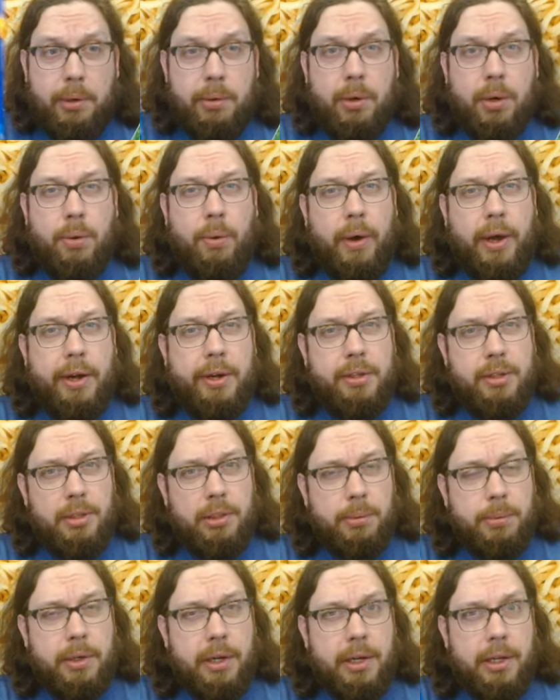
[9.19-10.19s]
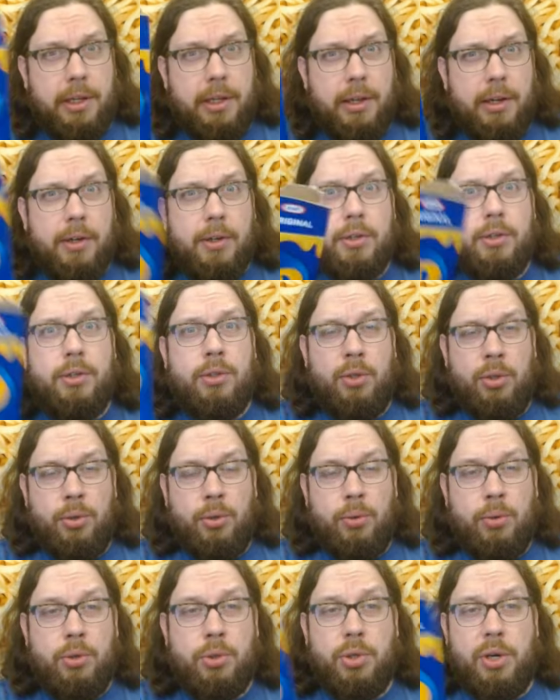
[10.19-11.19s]
But it requires this product here
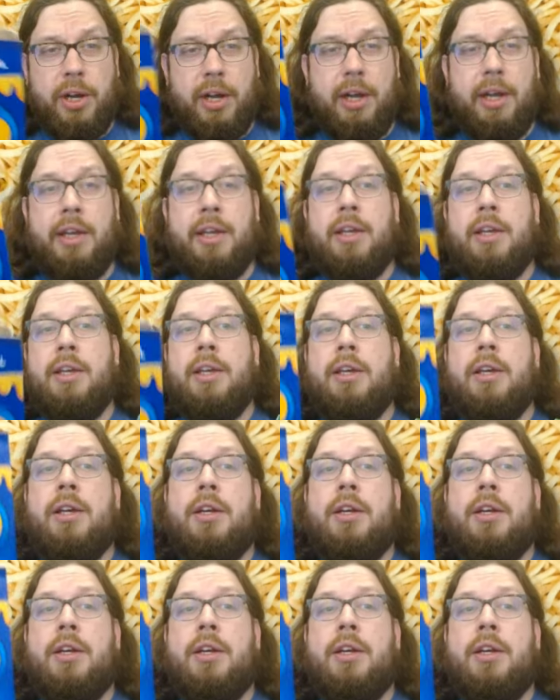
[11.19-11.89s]
to try.